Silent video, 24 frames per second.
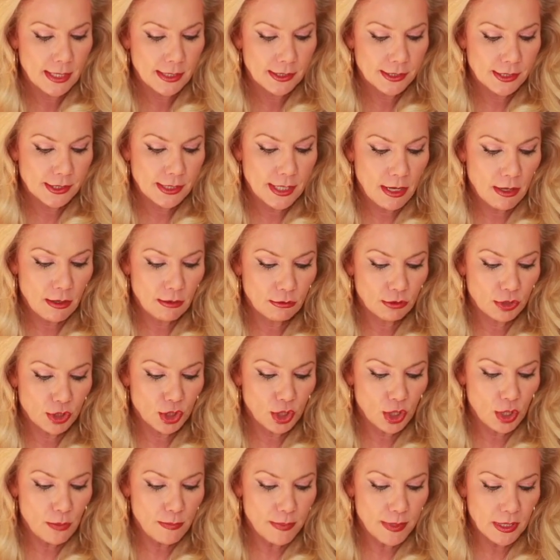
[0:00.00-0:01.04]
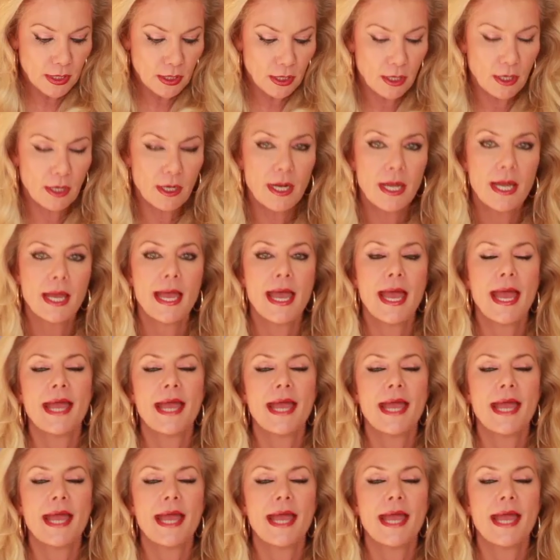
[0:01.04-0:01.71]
So Jupiter